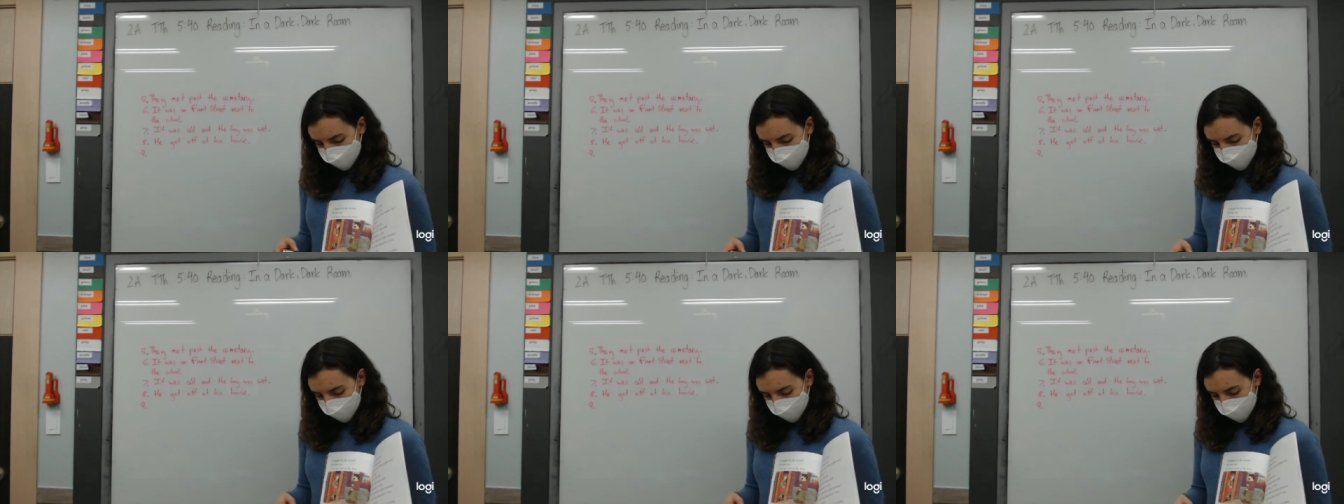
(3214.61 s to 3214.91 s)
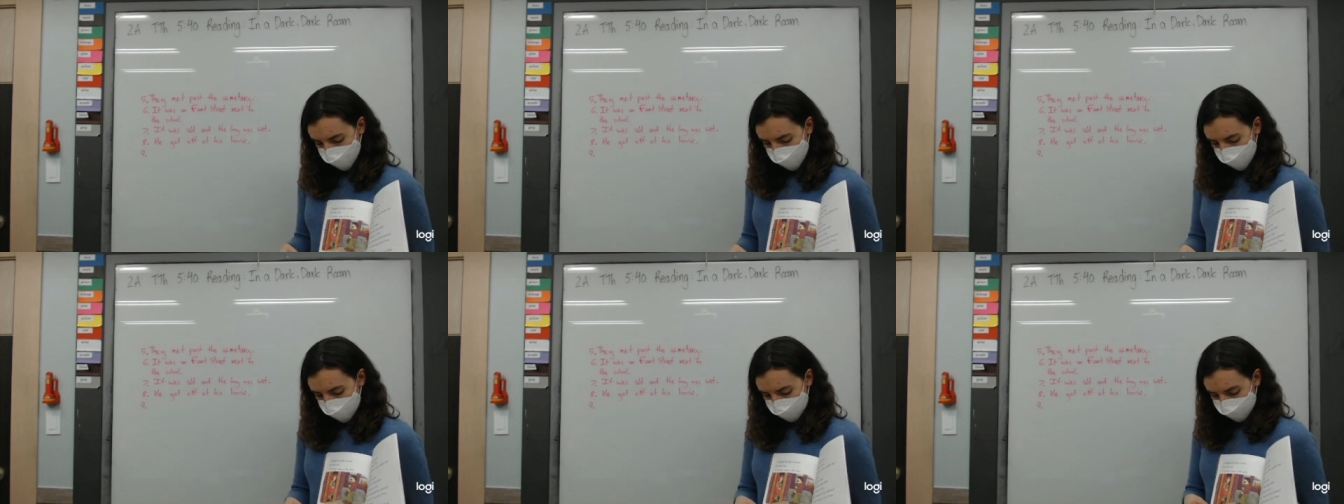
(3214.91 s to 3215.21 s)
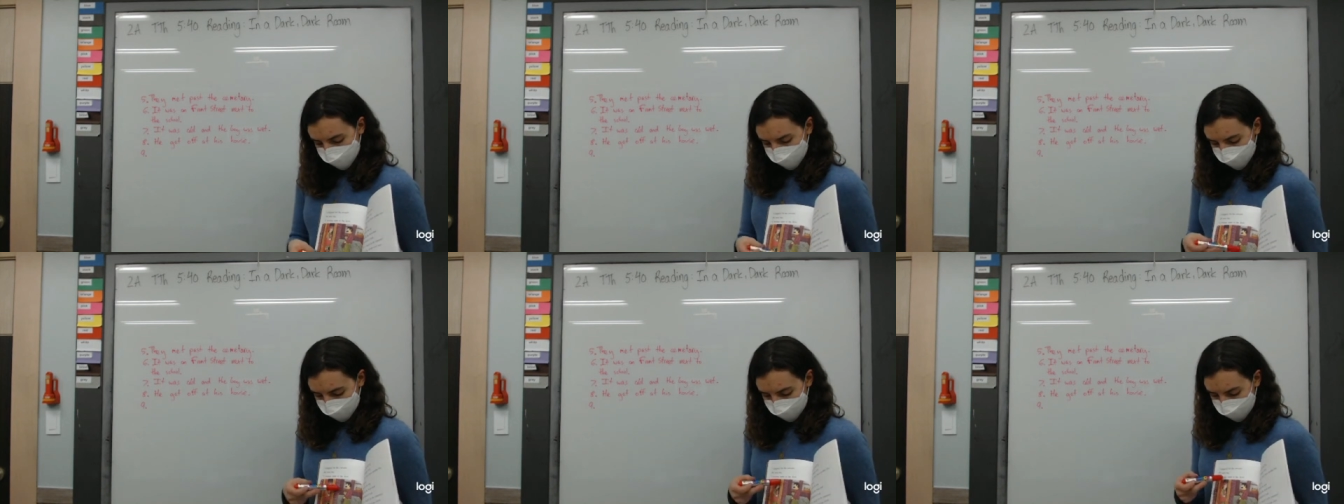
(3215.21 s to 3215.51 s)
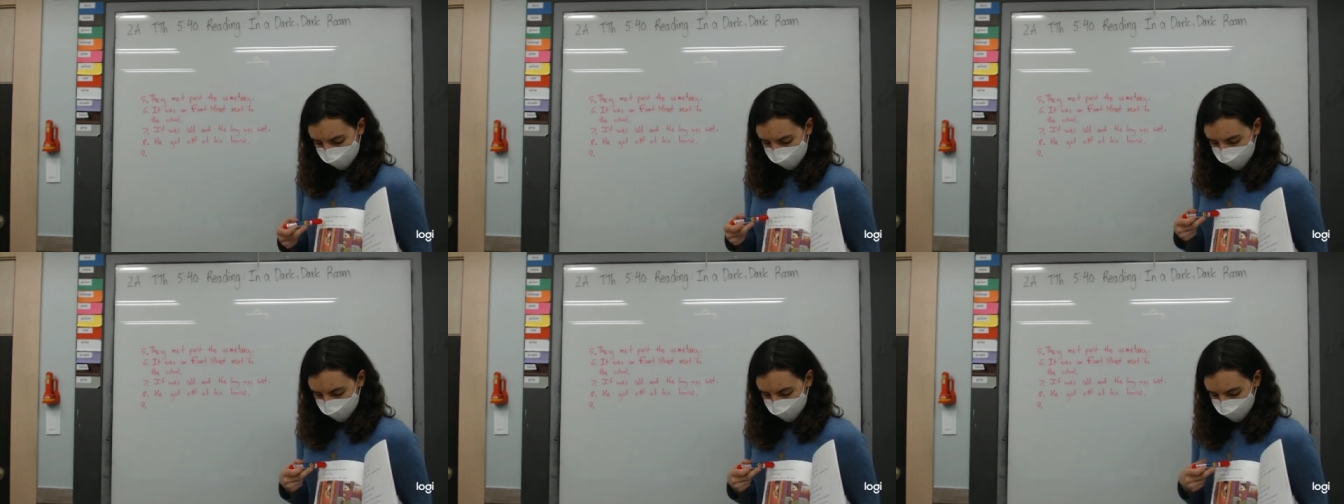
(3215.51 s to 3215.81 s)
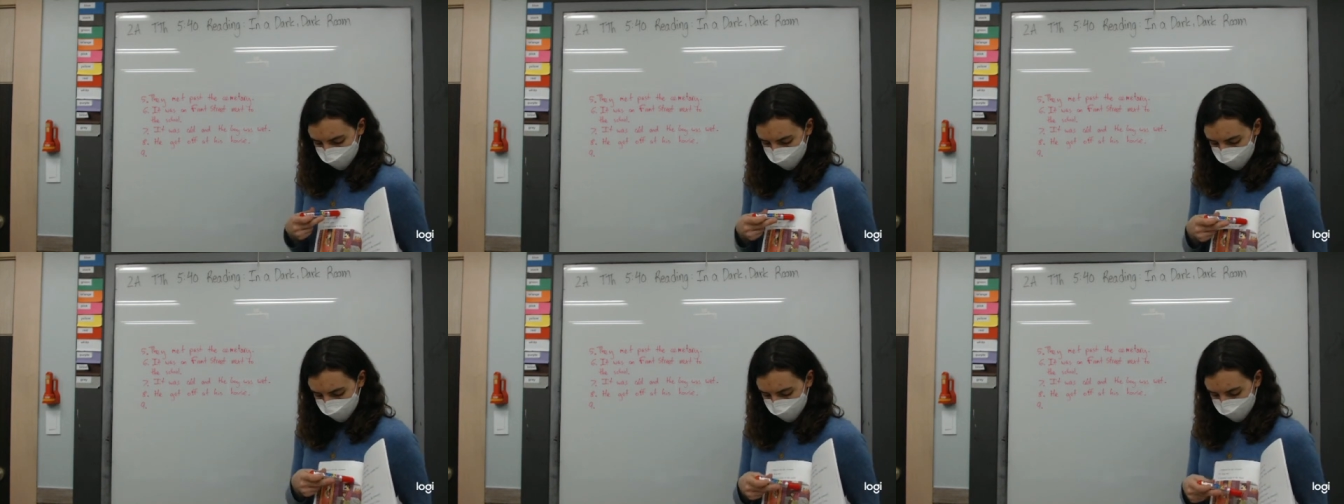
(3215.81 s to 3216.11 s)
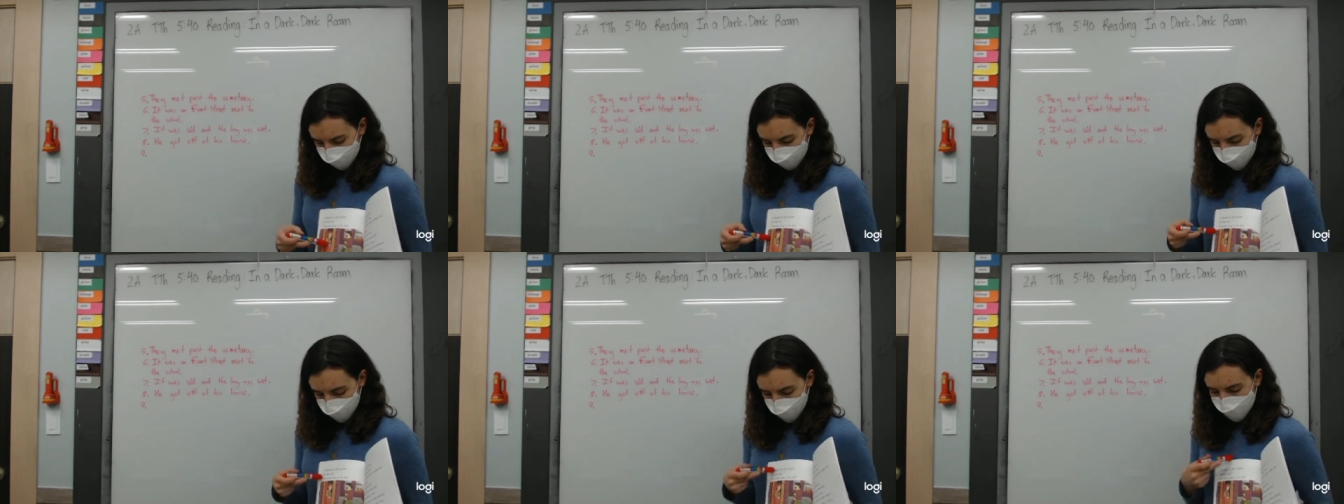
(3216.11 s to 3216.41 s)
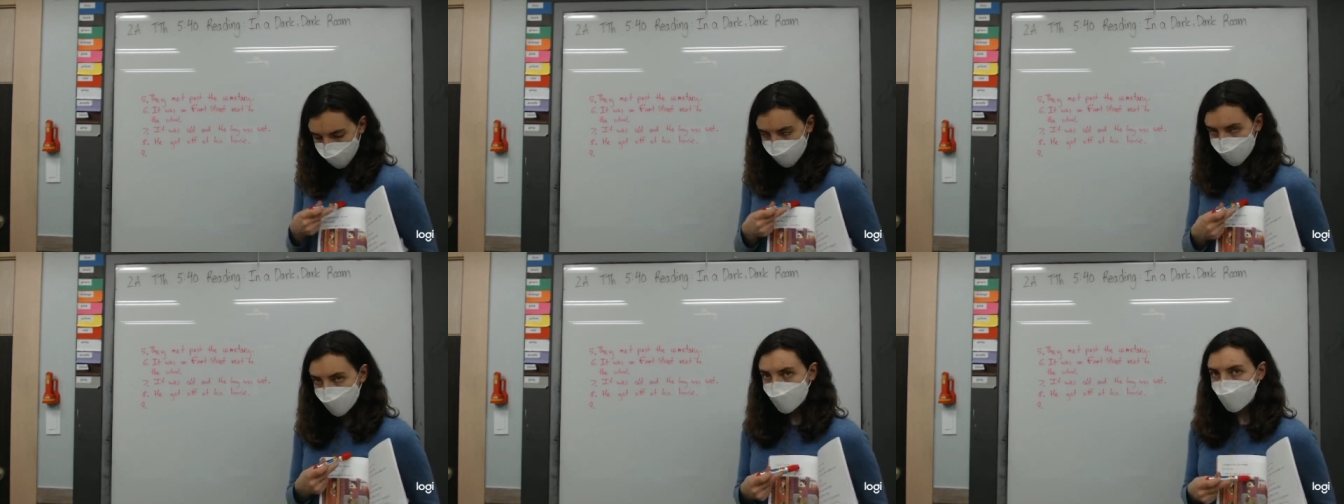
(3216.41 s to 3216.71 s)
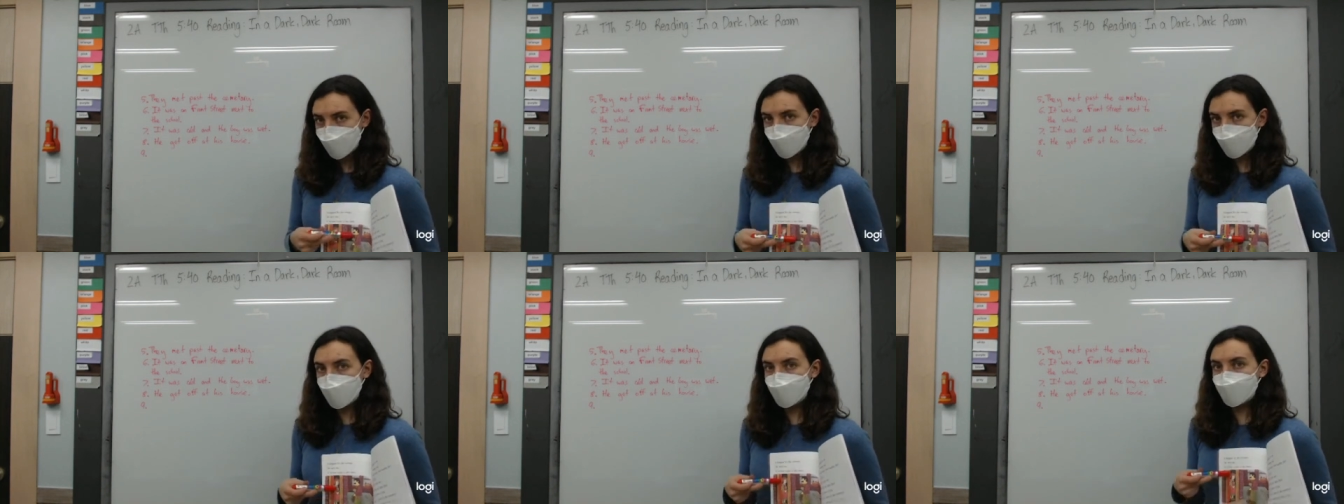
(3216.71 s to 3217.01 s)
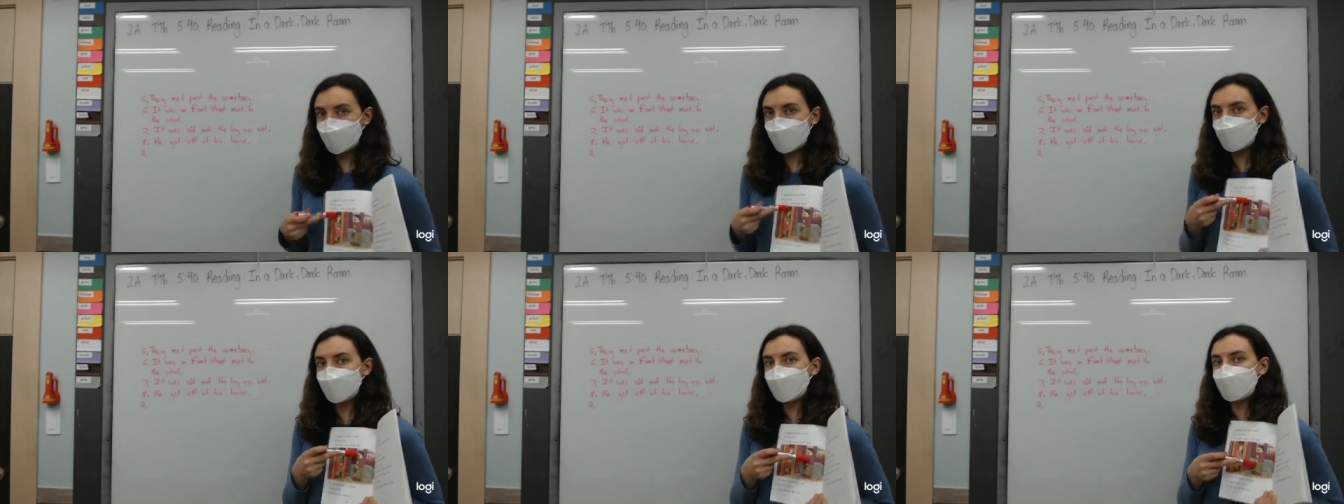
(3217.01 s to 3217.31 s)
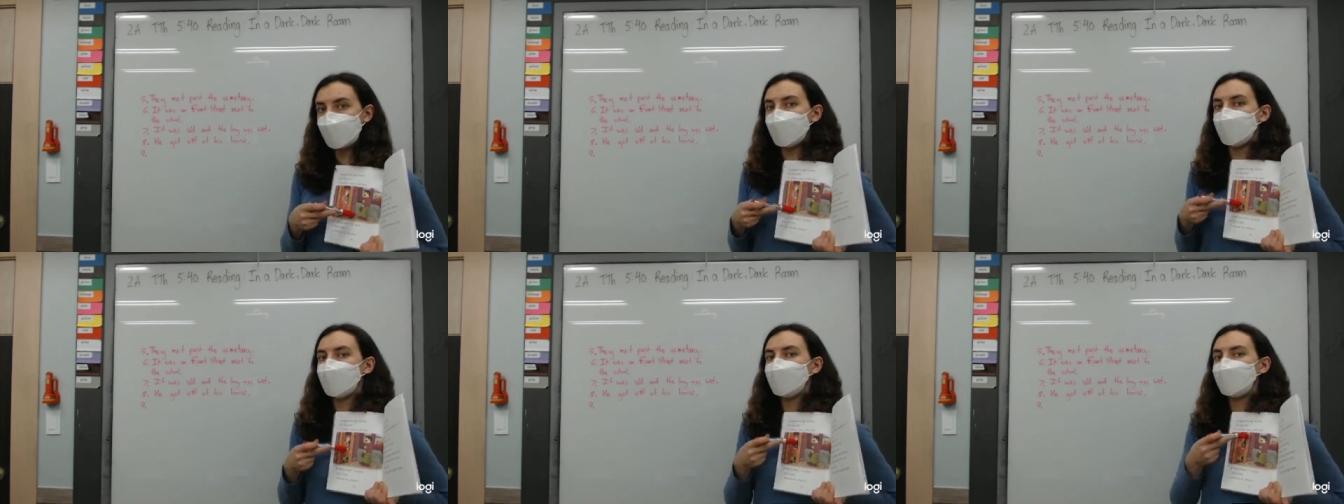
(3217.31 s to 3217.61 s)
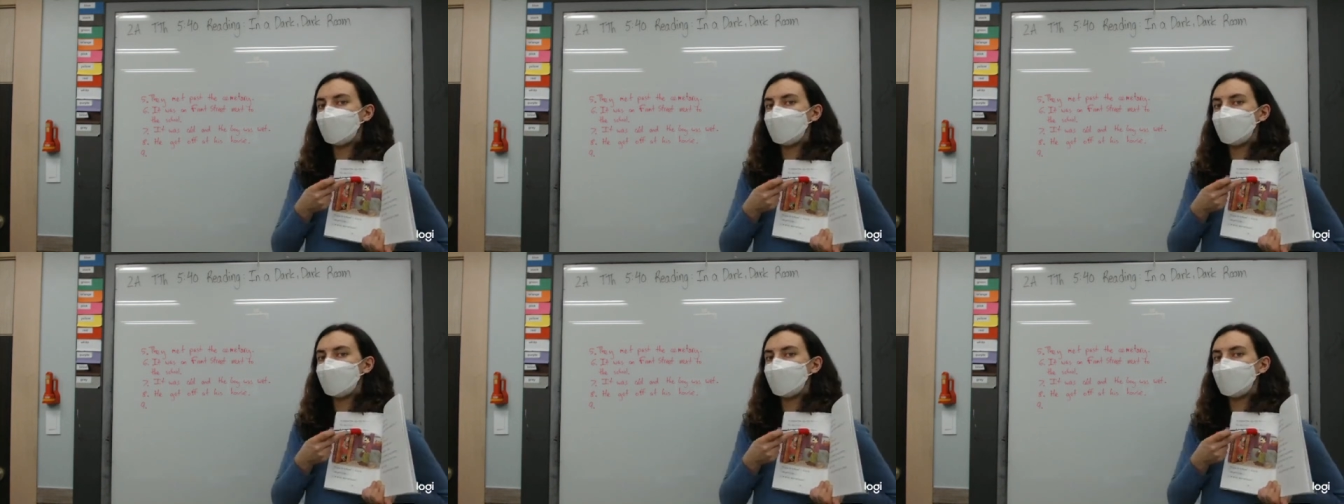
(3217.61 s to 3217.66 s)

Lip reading: on this page, he goes to Jim's house